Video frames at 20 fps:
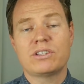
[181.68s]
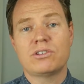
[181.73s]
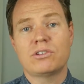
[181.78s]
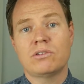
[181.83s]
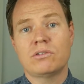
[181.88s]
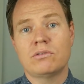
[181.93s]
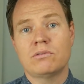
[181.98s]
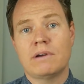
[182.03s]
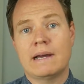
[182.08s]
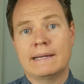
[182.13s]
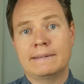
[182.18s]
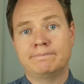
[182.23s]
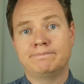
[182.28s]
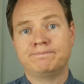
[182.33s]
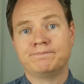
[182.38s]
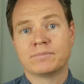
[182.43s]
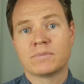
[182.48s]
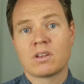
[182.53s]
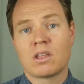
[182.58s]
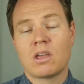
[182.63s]

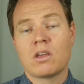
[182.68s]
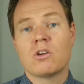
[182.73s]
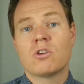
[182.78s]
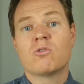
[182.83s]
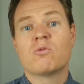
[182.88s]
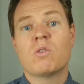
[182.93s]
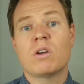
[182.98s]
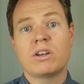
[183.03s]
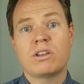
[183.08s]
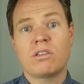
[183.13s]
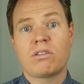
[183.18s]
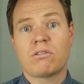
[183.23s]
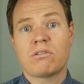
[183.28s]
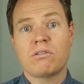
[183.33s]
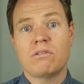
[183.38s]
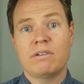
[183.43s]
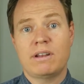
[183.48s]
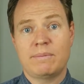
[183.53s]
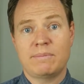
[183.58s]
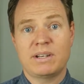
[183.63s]
to run you
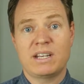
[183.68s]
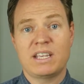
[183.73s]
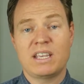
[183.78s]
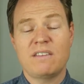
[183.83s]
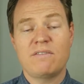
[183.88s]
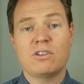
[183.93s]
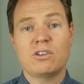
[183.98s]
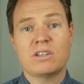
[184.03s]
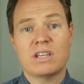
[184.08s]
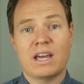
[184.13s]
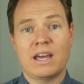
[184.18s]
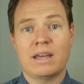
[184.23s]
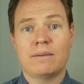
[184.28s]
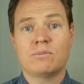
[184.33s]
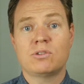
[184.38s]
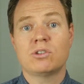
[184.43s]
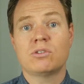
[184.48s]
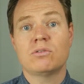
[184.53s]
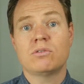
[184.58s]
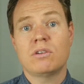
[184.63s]
through it. I'm going to give you
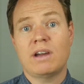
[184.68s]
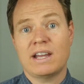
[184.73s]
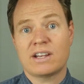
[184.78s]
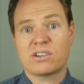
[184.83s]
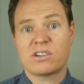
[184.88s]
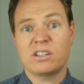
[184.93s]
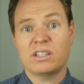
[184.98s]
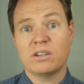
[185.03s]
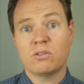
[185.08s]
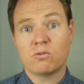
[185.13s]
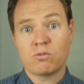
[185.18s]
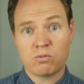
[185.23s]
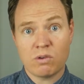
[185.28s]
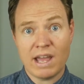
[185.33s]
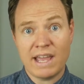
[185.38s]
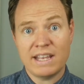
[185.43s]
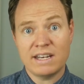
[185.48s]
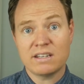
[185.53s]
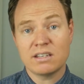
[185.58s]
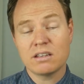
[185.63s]
time to actually
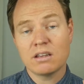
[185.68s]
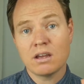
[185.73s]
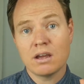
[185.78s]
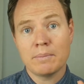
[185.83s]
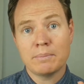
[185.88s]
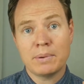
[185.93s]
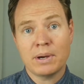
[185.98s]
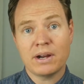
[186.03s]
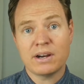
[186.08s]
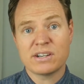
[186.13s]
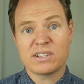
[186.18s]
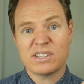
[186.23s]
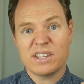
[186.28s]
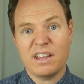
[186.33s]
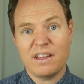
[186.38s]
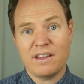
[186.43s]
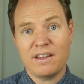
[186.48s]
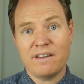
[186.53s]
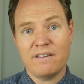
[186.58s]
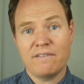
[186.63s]
write
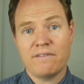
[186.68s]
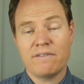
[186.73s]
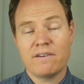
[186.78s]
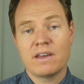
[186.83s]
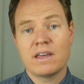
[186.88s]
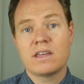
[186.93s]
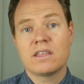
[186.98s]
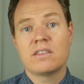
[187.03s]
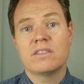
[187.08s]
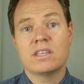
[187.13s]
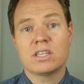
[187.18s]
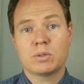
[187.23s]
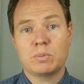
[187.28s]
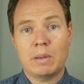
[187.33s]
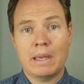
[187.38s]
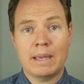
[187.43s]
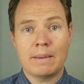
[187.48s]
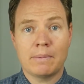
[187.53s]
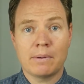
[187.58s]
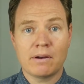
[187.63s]
parts of
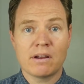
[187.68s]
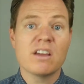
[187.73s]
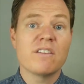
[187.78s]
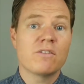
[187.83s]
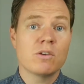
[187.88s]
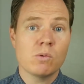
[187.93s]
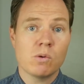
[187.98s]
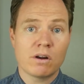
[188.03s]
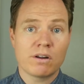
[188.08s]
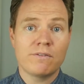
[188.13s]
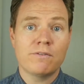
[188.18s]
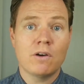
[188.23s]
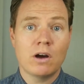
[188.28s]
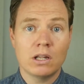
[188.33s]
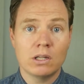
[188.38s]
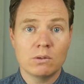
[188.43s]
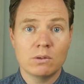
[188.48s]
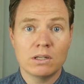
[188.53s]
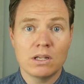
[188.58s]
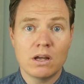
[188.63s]
this paper if you want to
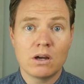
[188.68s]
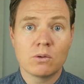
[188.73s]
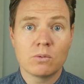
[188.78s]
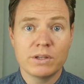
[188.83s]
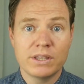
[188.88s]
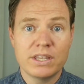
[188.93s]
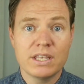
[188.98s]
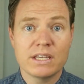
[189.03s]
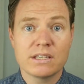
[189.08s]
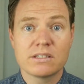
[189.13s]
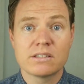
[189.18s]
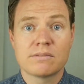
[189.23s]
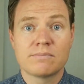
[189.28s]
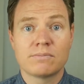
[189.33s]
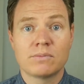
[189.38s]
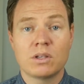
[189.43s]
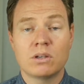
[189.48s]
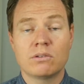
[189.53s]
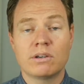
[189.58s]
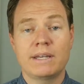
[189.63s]
follow along with
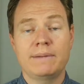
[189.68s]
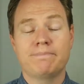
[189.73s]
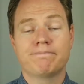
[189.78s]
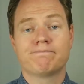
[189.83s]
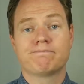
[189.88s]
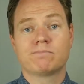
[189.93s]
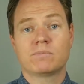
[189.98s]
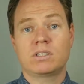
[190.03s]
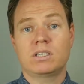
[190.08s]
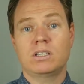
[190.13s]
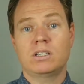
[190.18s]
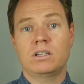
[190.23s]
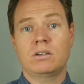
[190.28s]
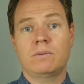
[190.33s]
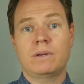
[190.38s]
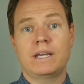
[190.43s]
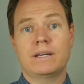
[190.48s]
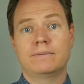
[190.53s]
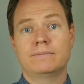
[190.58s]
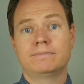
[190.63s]
this. Okay,
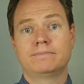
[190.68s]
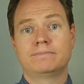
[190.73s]
here we go.